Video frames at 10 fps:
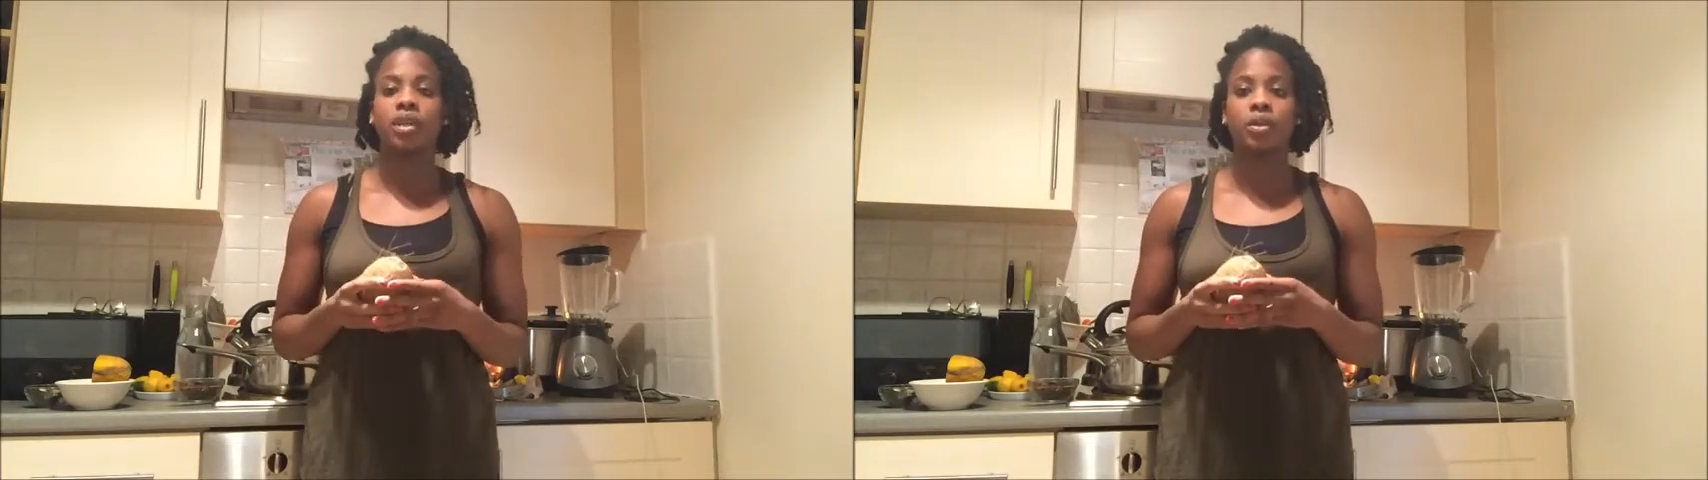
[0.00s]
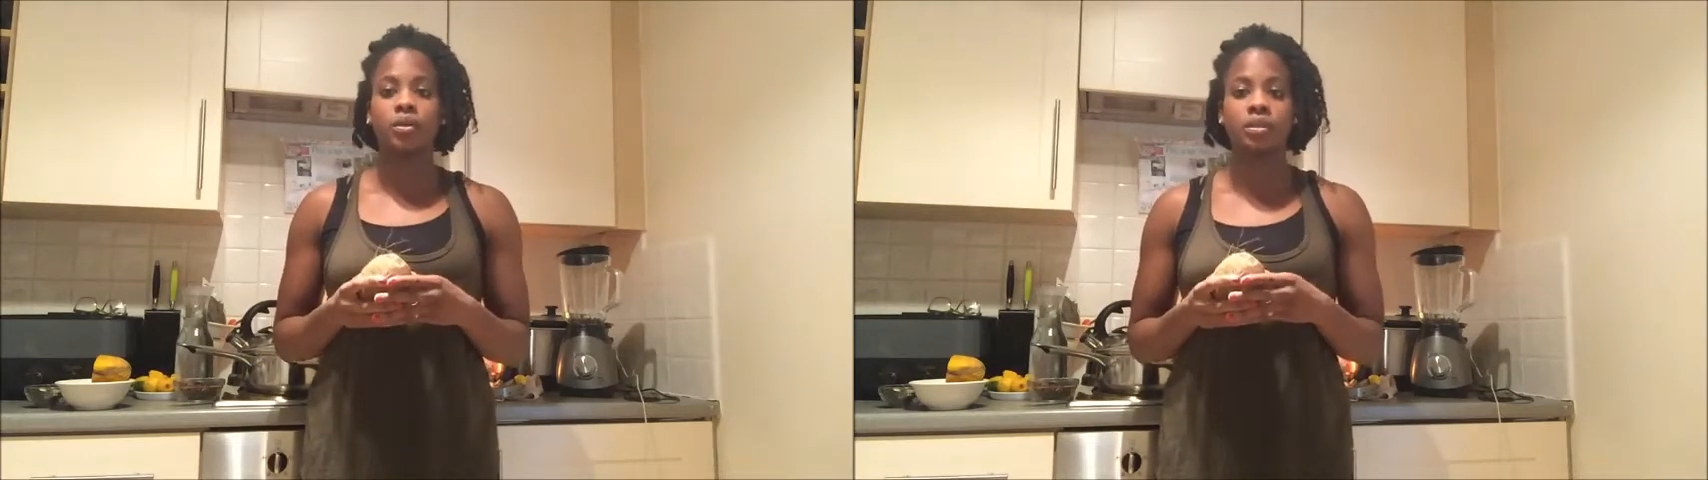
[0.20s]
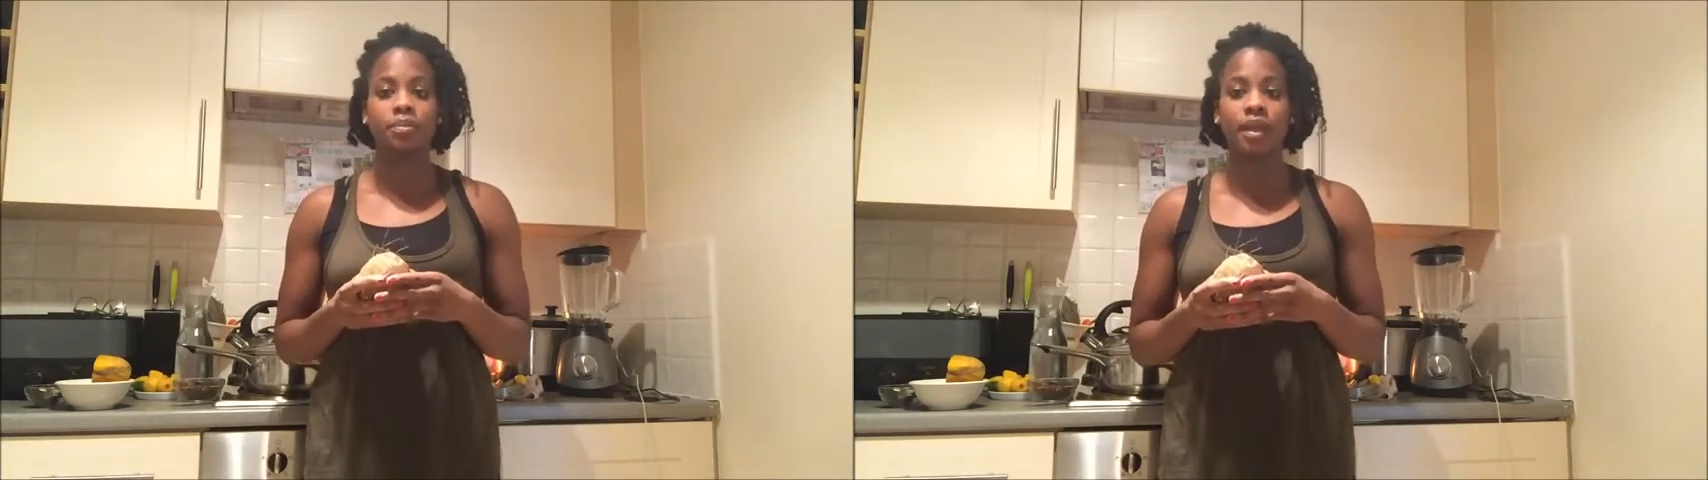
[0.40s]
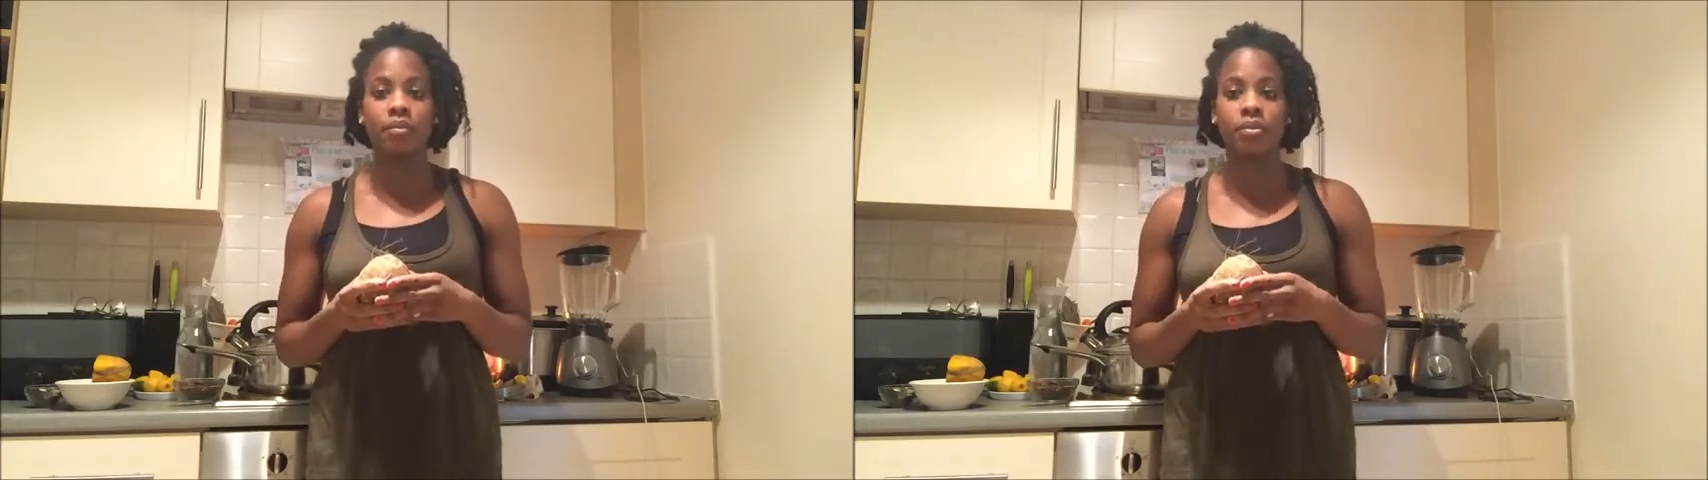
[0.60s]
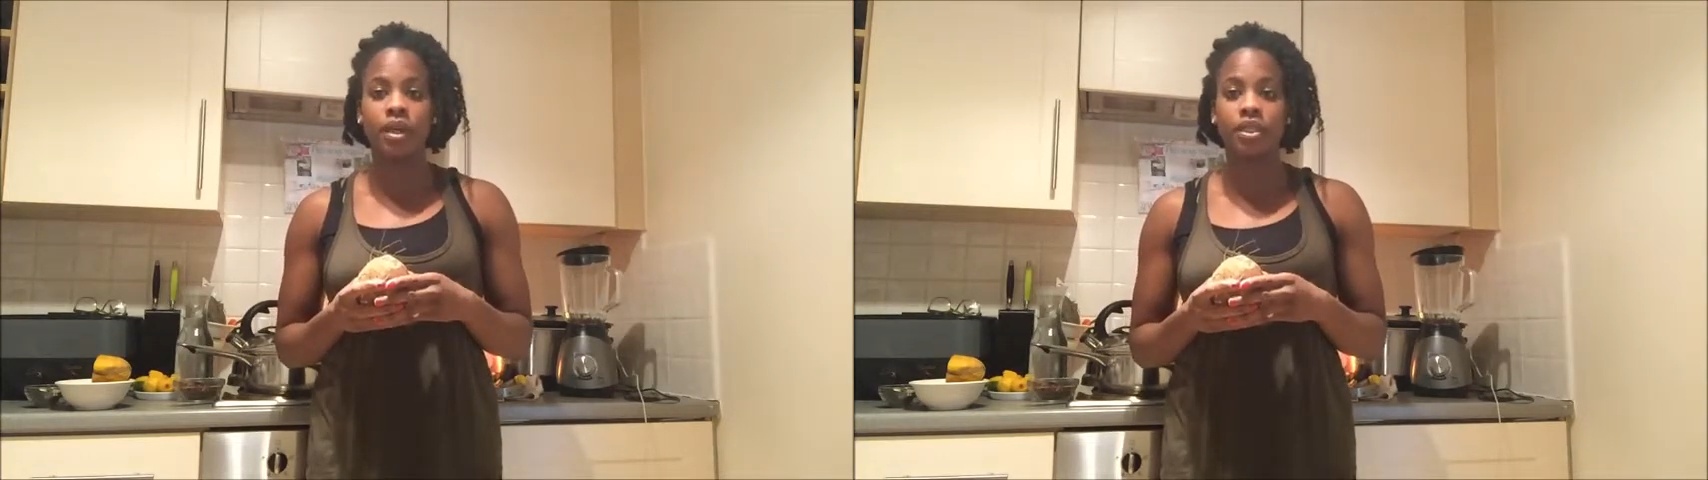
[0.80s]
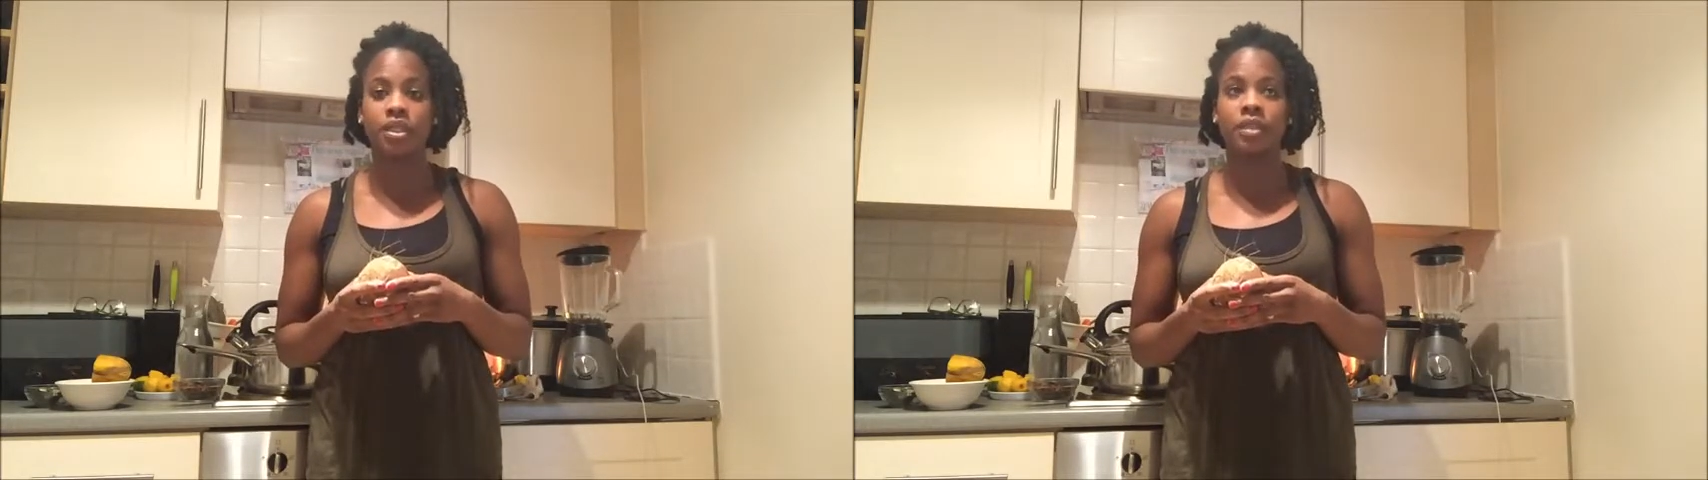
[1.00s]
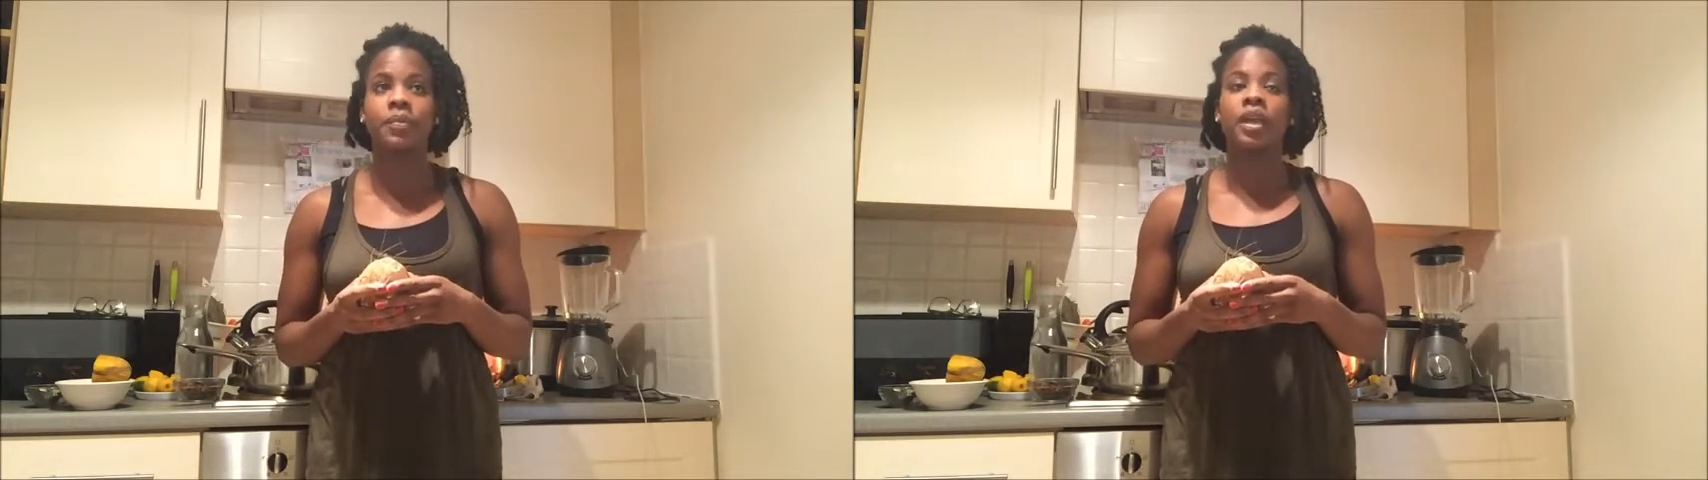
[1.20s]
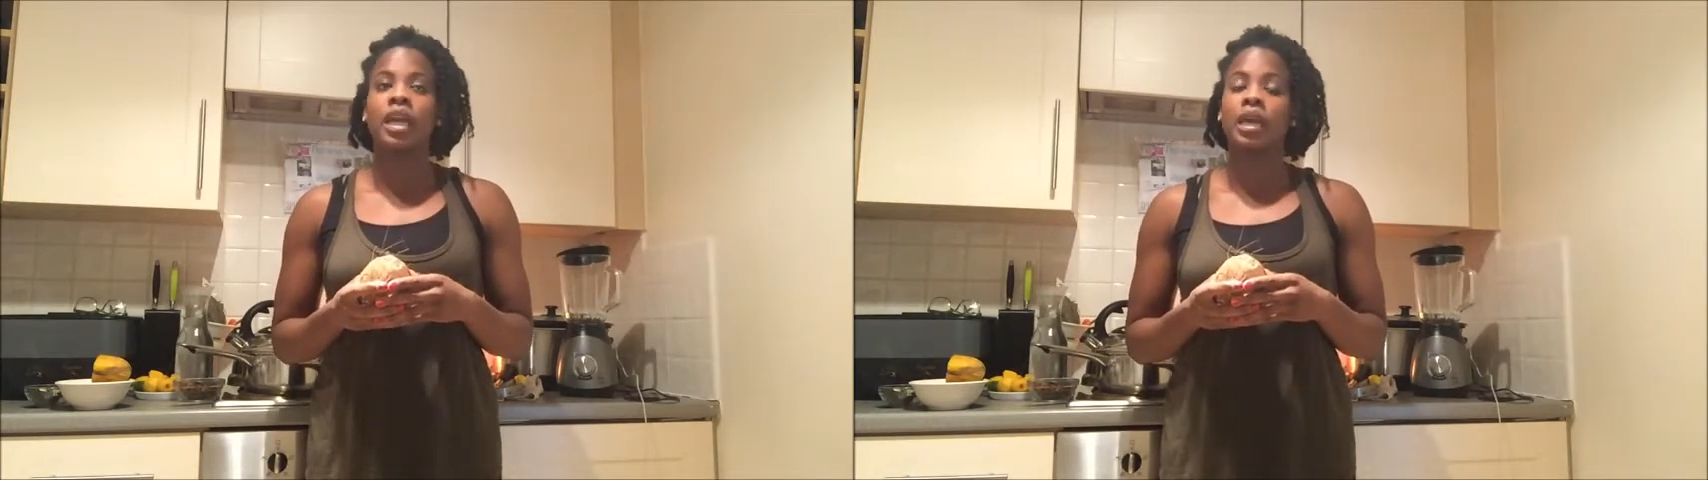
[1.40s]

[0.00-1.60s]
it lowers blood pressure,